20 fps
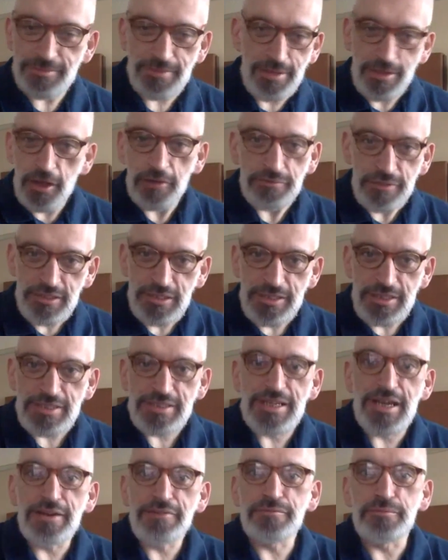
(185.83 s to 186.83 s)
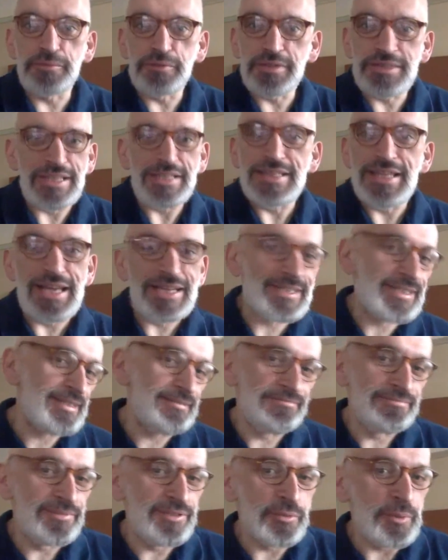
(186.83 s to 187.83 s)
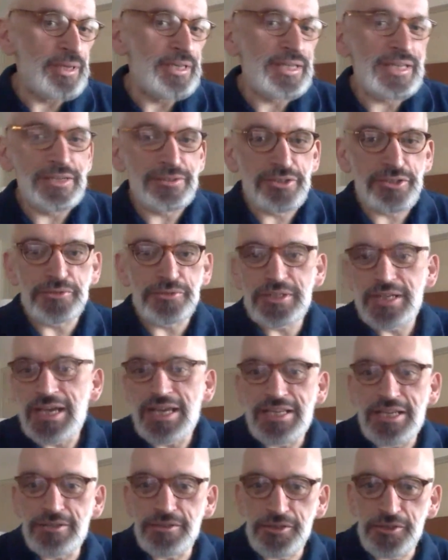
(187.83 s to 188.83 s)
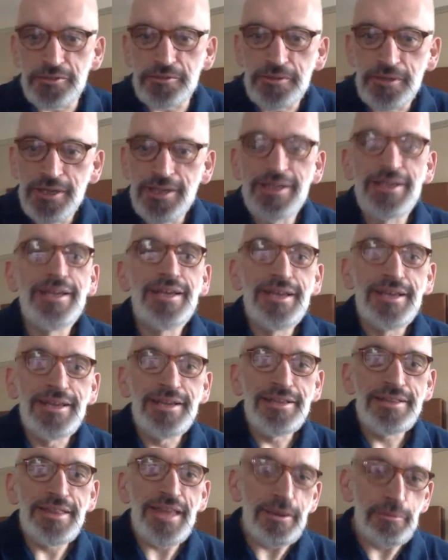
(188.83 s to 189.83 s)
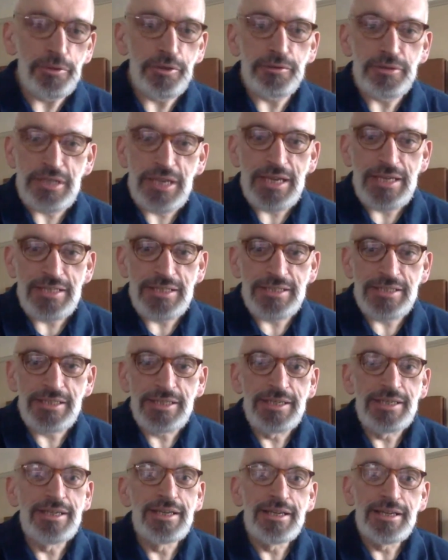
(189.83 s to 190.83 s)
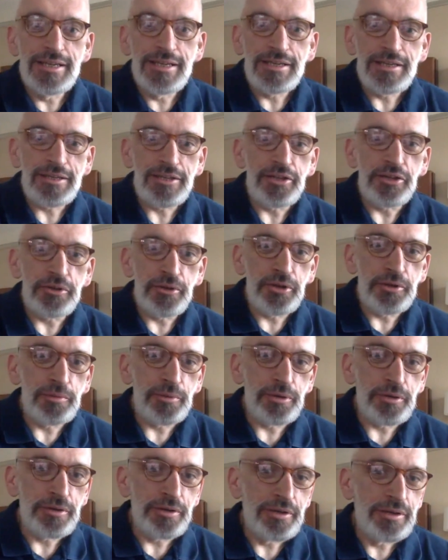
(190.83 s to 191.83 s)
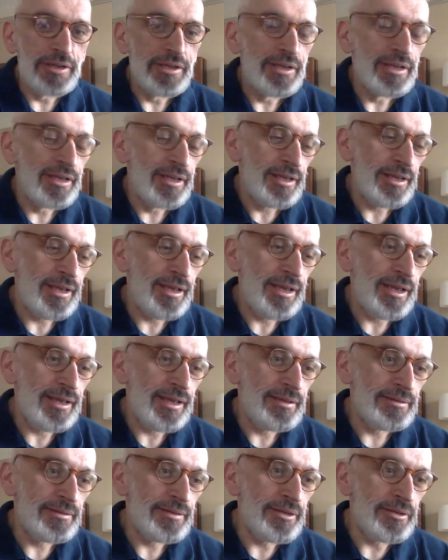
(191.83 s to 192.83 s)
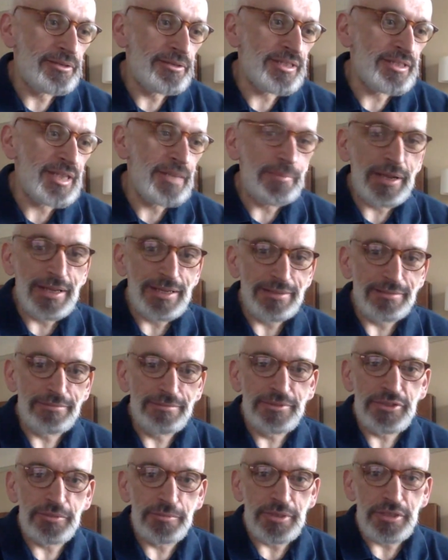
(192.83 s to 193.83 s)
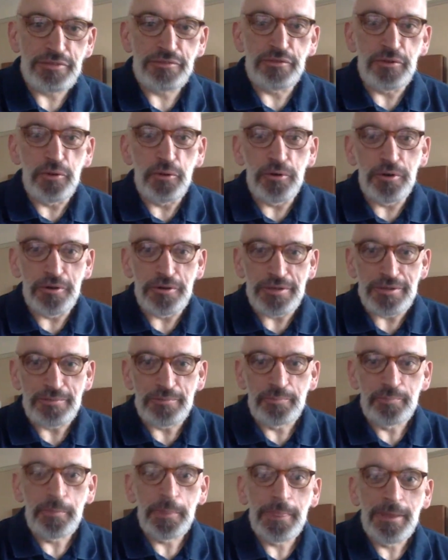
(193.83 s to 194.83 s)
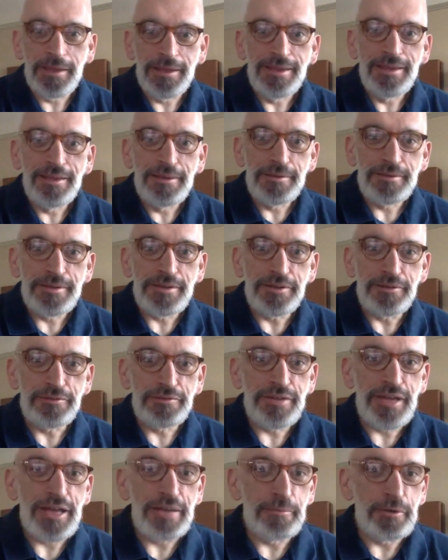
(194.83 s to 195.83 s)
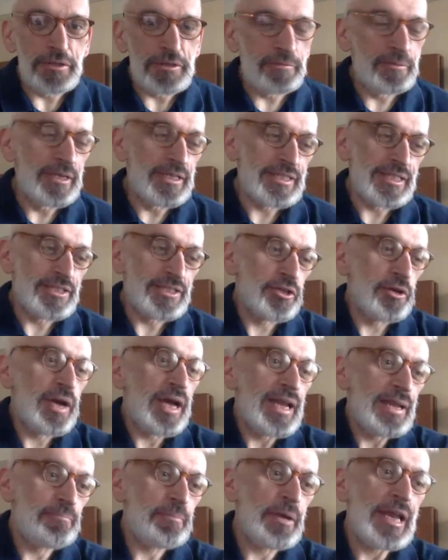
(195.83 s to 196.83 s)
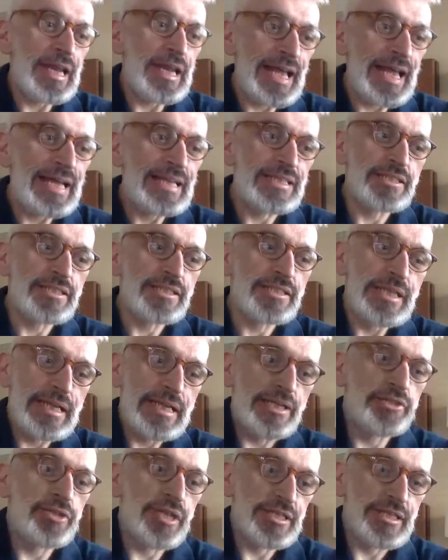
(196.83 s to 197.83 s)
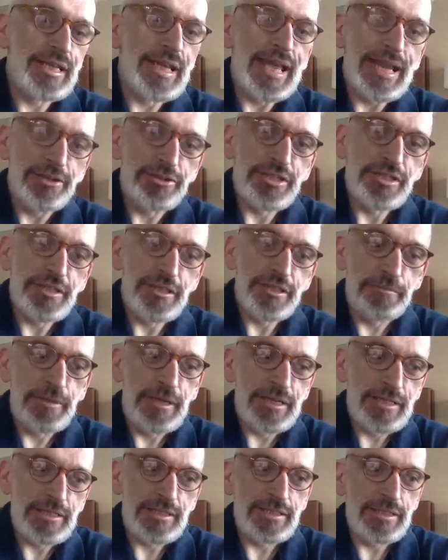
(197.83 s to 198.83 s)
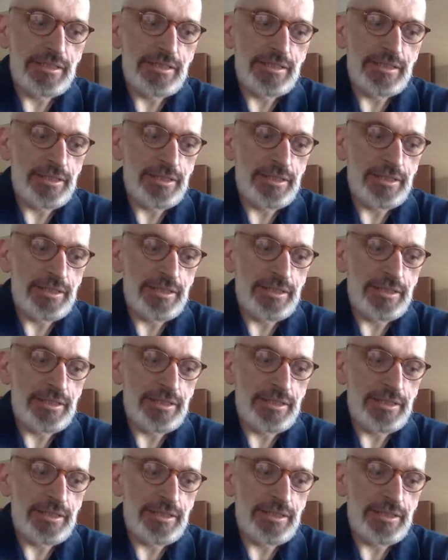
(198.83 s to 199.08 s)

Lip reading: obviously the staff who did that 20 years ago, 10 years ago. They were those kids, who were sleeping in somebody's floor and flying about the place, and it adds a really interesting energy to the place.